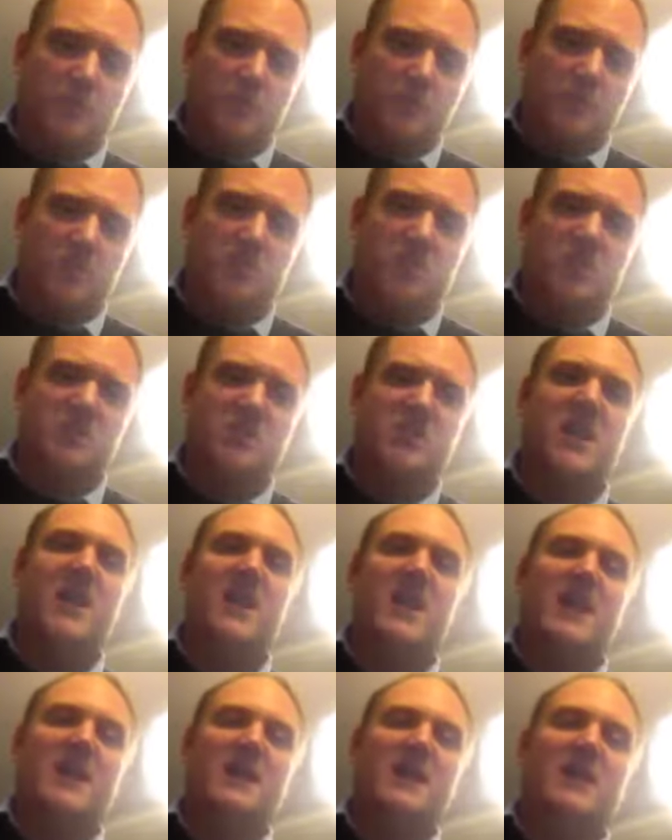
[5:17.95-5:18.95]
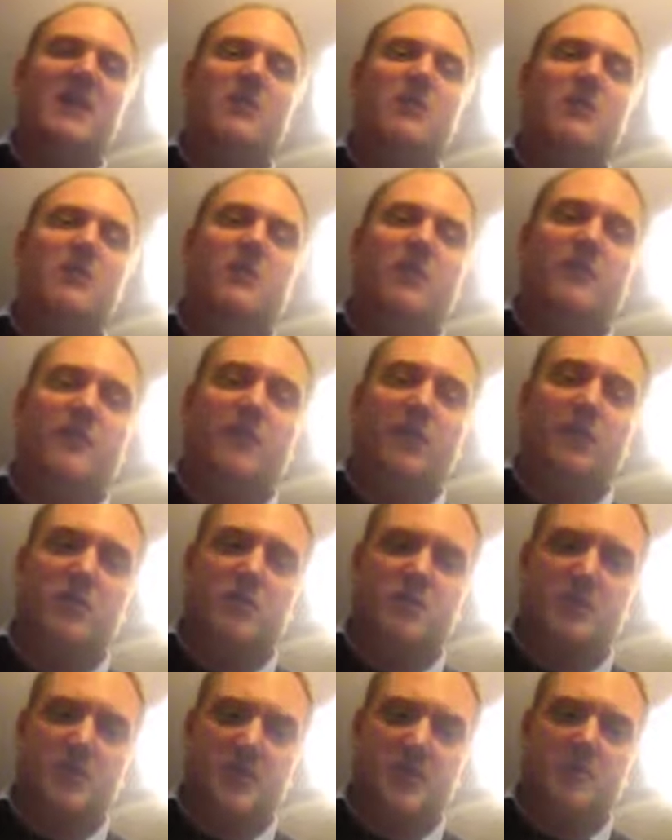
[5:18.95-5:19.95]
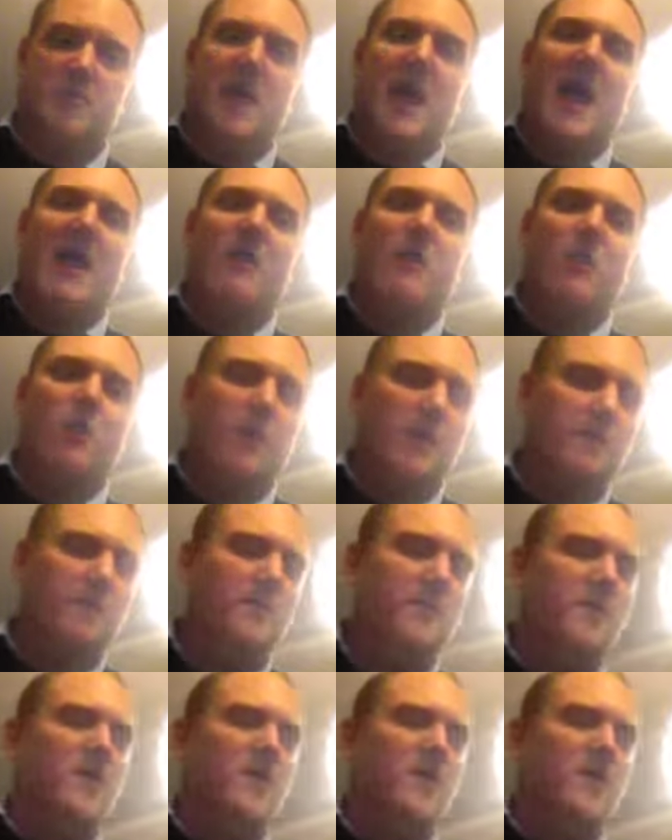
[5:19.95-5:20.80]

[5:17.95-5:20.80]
which is an E with your finger slid back one,